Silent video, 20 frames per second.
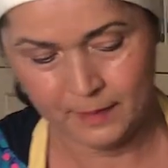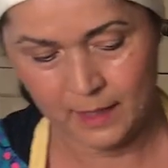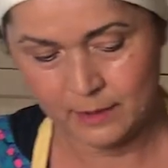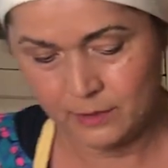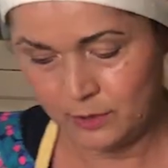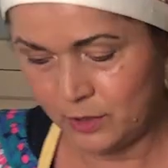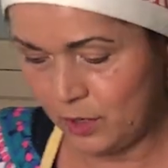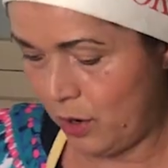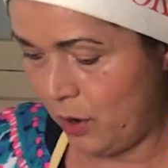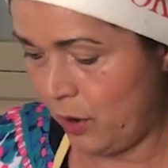
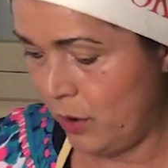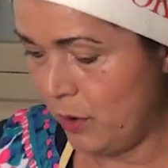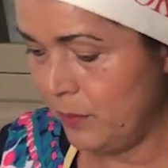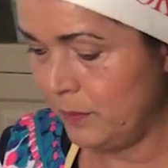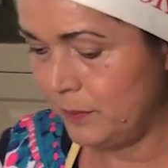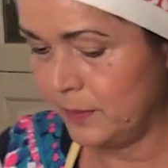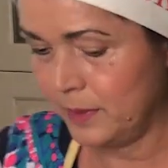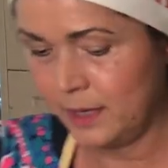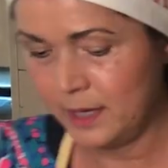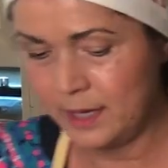
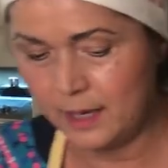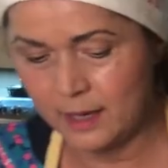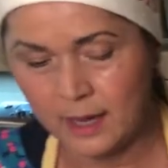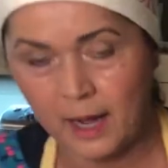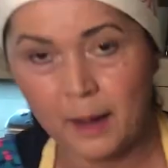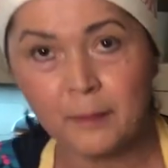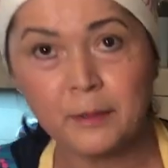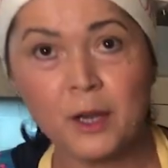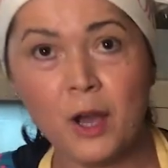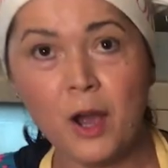So here
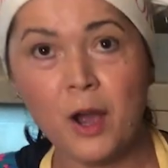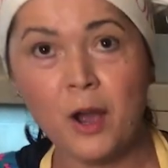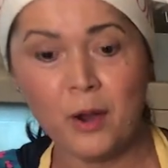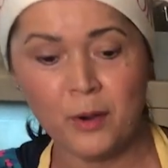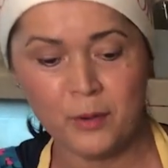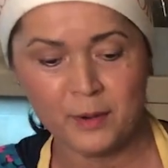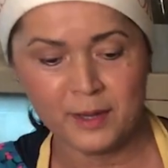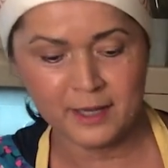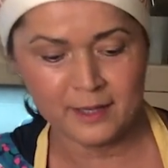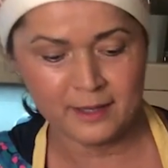I'm
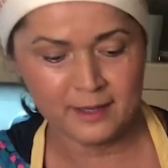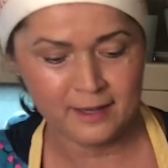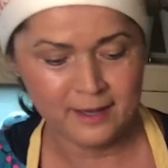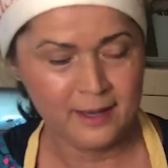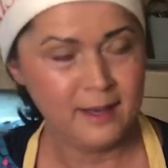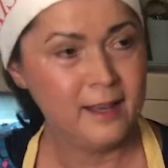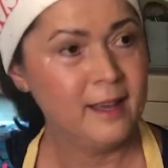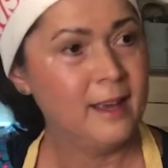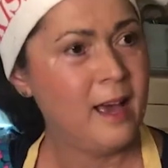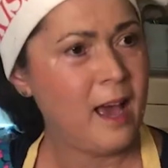going.
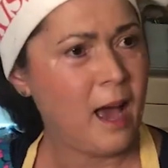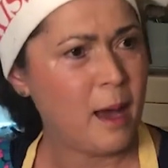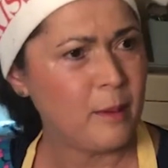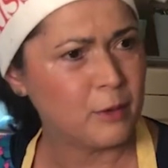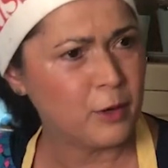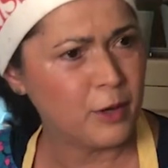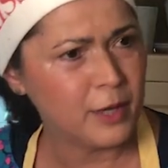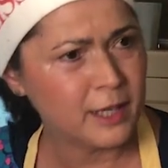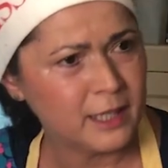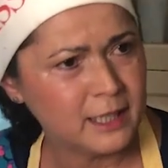I'm
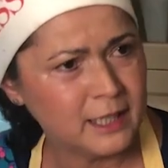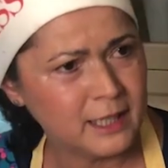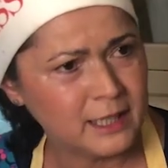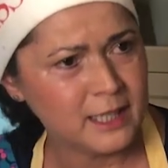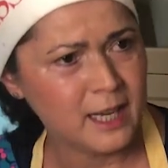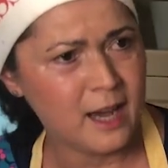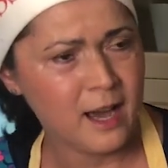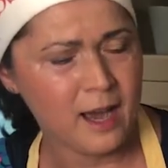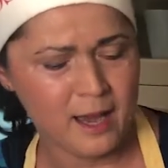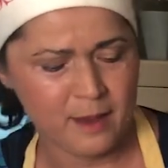going at a
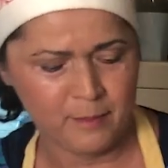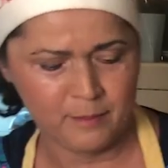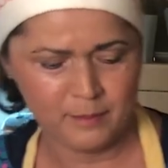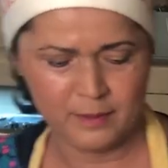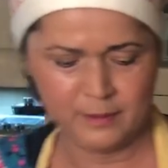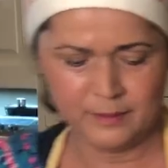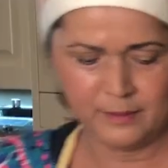time.